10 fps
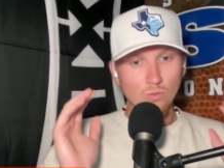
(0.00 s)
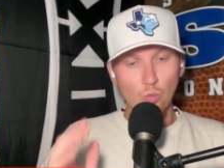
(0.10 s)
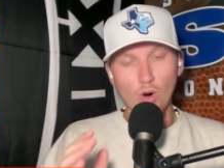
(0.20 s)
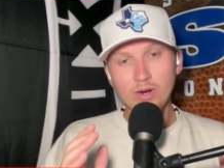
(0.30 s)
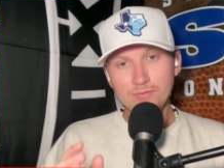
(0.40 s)

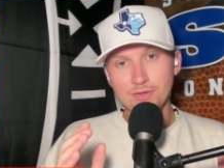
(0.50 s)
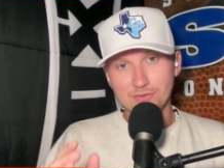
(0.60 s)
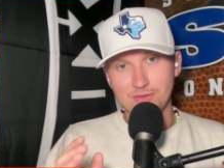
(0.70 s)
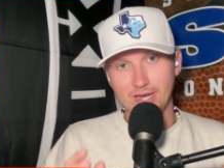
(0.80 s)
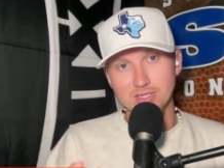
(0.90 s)
one of the
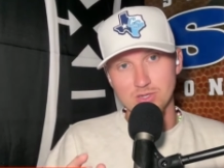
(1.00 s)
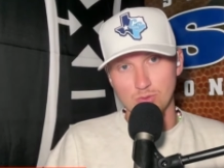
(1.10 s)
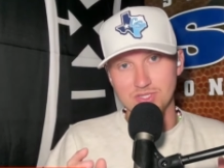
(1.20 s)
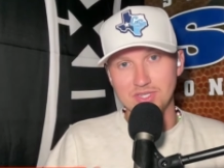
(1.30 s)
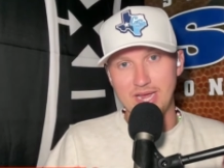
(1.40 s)
things that
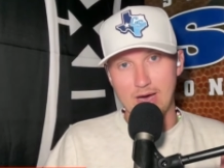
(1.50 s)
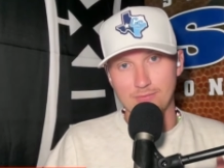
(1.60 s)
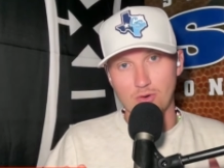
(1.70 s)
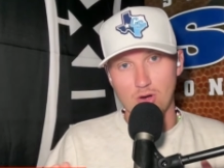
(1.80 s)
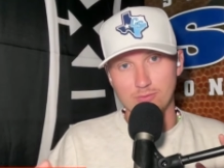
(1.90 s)
was the
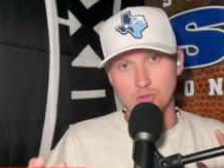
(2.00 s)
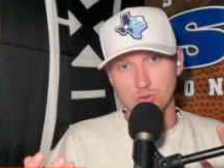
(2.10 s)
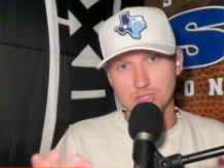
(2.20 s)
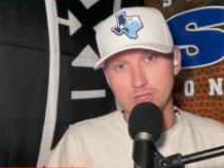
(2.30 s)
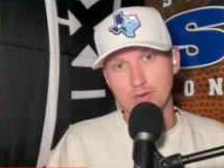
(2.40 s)
downfall of
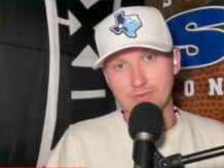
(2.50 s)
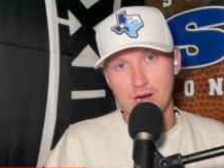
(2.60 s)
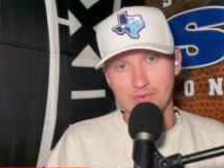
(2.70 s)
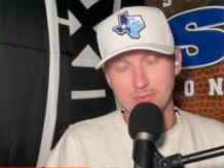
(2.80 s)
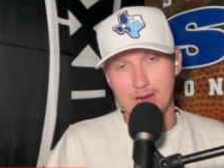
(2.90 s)
George
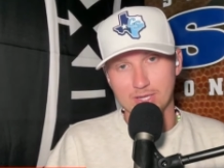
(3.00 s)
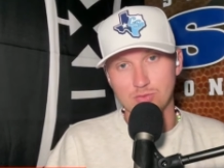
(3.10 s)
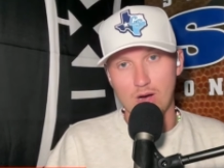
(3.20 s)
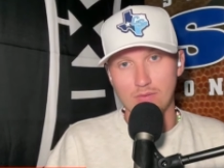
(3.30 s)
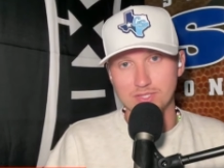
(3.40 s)
Kliavkoff in the
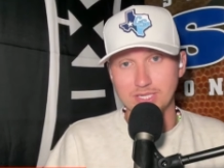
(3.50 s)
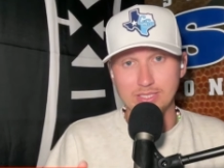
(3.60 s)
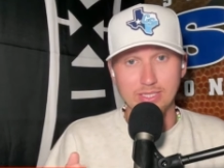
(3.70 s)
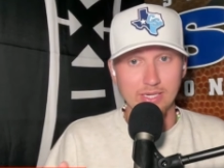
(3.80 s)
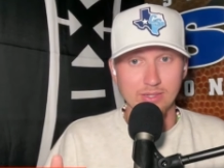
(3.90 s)
Pac-12 is he
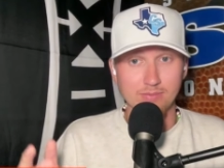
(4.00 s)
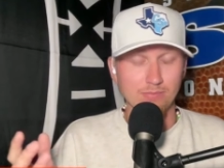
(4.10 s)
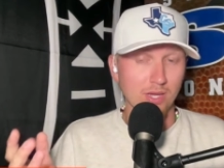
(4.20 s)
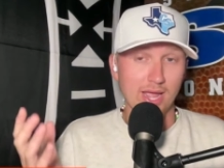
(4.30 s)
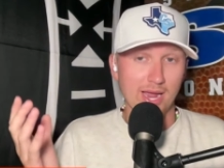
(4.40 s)
didn't
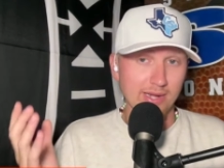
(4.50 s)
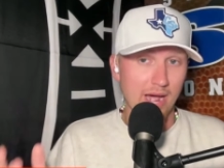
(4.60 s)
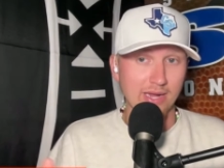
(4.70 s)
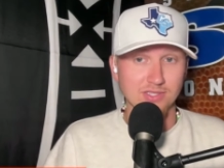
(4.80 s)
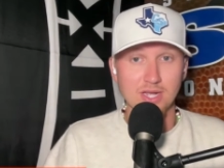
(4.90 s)
play
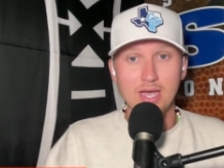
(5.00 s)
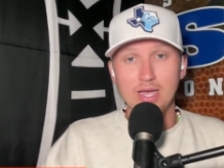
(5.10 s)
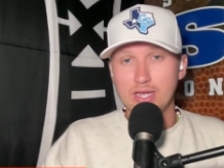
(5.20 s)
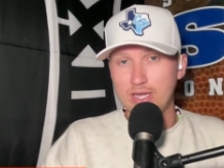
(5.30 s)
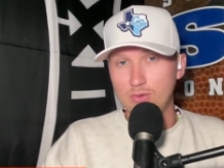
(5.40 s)
nice.
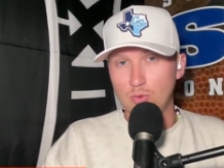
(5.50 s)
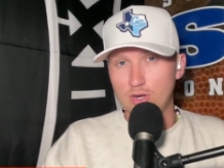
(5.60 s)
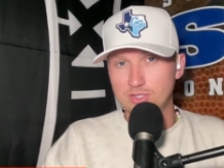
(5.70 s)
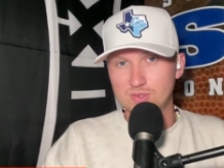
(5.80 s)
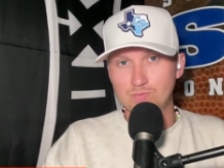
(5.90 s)
He
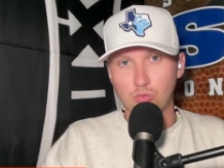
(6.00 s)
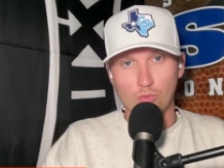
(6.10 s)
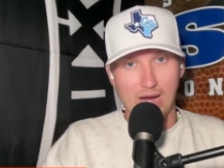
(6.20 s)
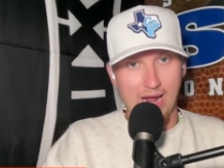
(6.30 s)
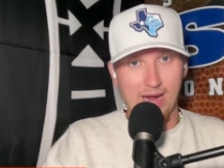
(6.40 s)
was
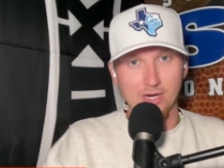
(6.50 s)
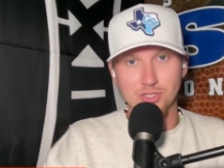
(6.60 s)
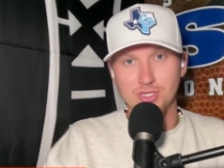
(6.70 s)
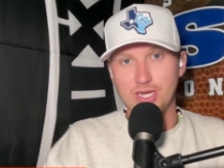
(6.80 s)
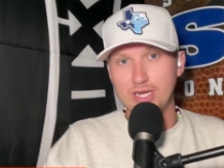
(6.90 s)

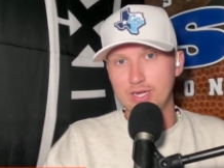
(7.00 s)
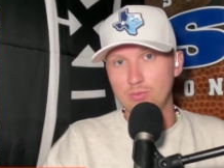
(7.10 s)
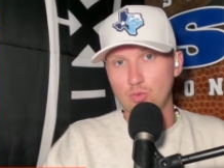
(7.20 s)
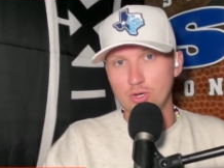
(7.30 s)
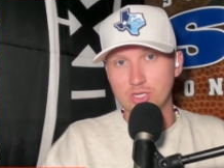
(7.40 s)
brash. He
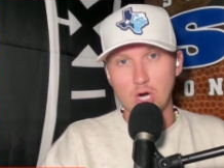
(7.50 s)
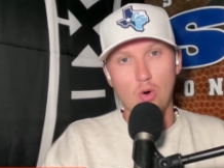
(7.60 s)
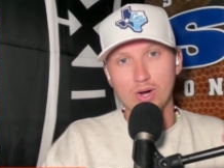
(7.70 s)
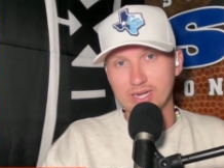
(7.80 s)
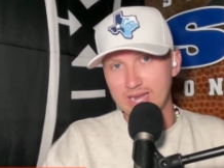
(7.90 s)
would
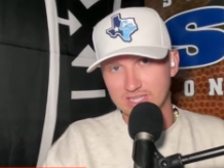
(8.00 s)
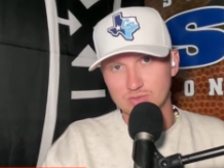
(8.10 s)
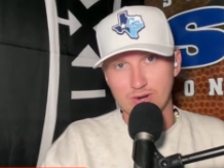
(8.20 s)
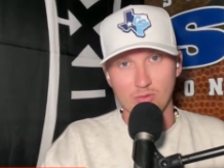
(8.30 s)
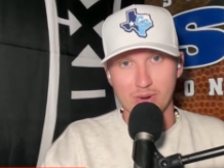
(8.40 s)
go
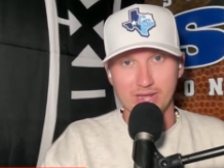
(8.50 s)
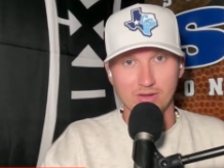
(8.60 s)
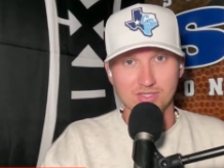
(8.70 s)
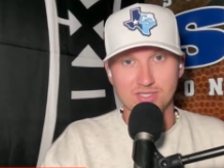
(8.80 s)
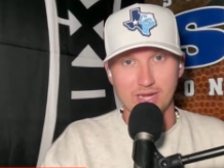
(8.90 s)
against what everybody
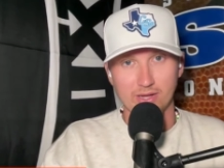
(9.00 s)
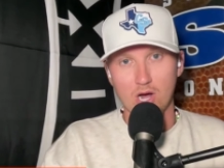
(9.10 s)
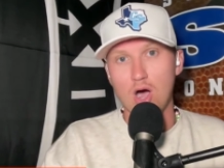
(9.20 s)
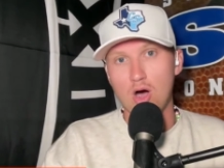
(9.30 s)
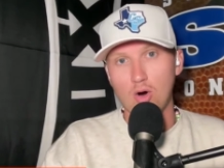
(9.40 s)
else said, like,
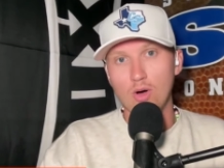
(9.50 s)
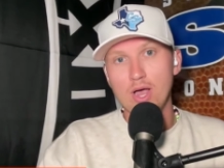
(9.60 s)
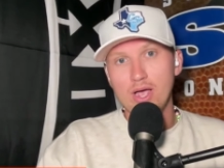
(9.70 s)
"Oh,